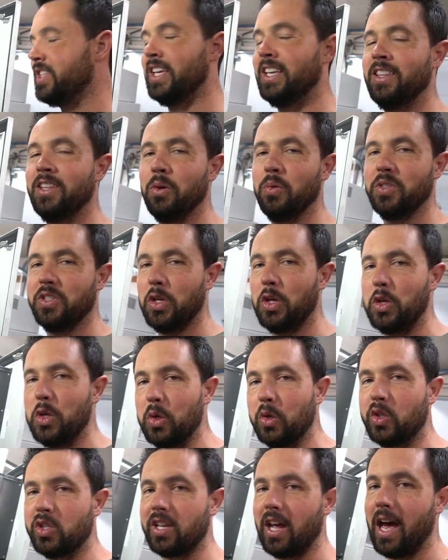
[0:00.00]
thing that was a
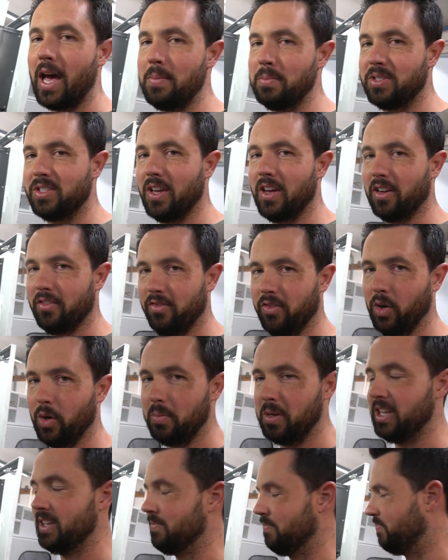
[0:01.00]
huge time suck for
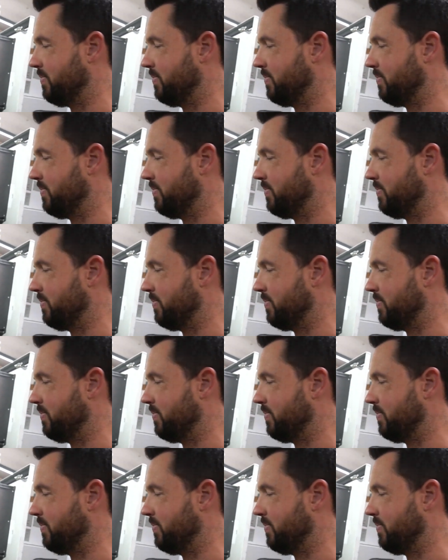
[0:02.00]
me